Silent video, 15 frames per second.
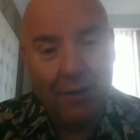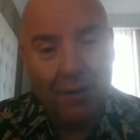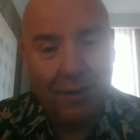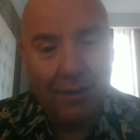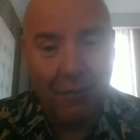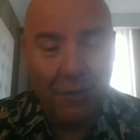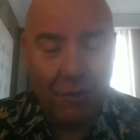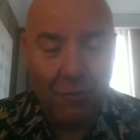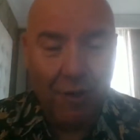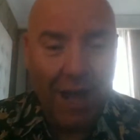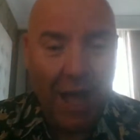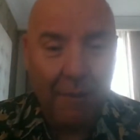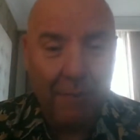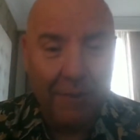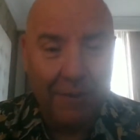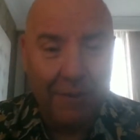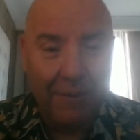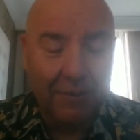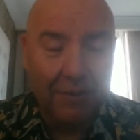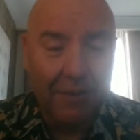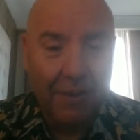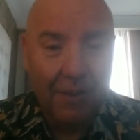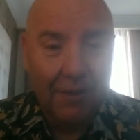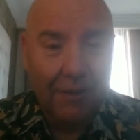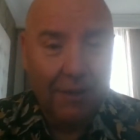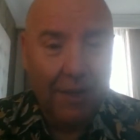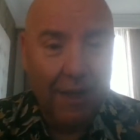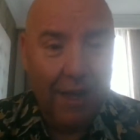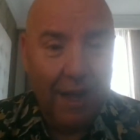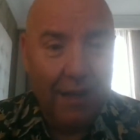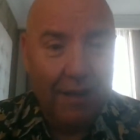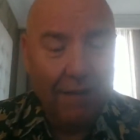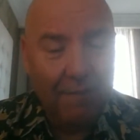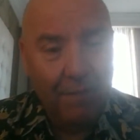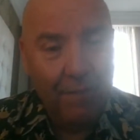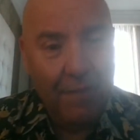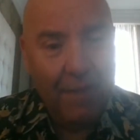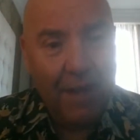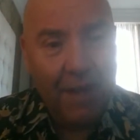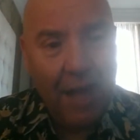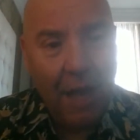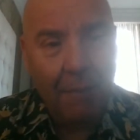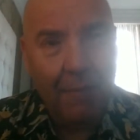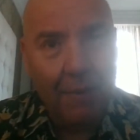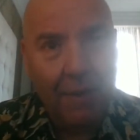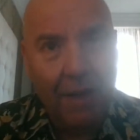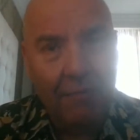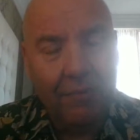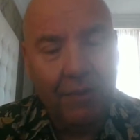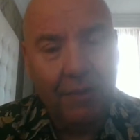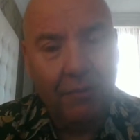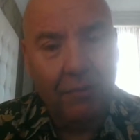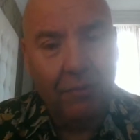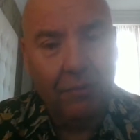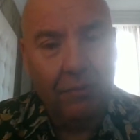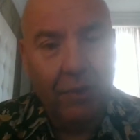that was what happened. So and that happened after